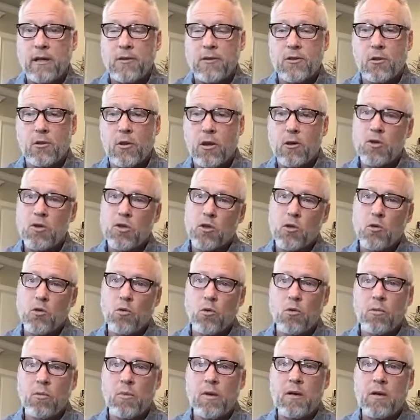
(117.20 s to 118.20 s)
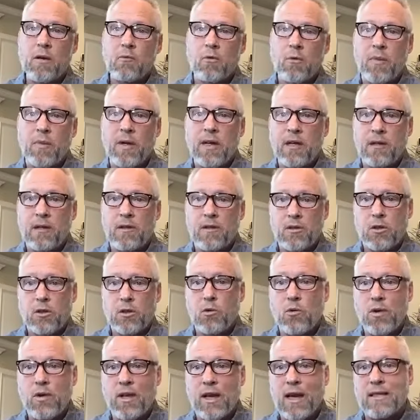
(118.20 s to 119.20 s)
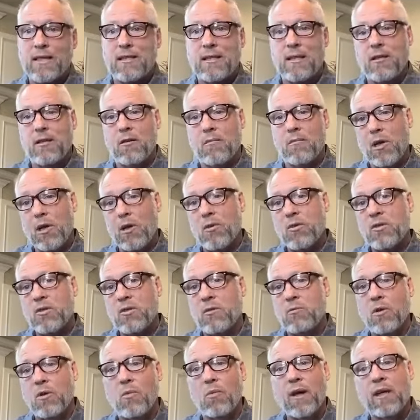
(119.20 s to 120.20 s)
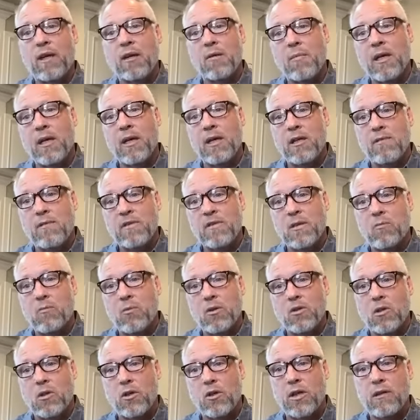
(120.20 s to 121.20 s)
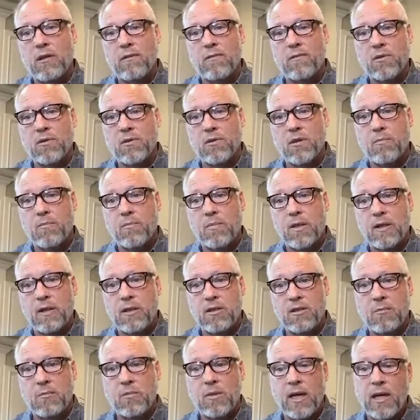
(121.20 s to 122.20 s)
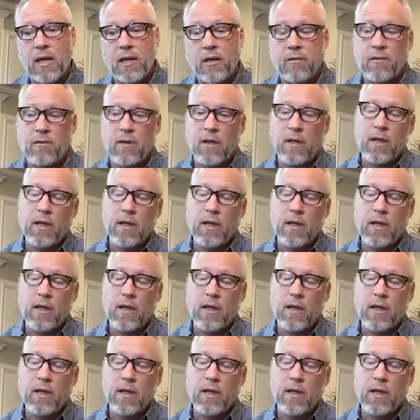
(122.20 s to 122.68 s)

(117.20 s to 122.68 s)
So those two would be the two that I see the most and would recommend if someone's looking for some kind of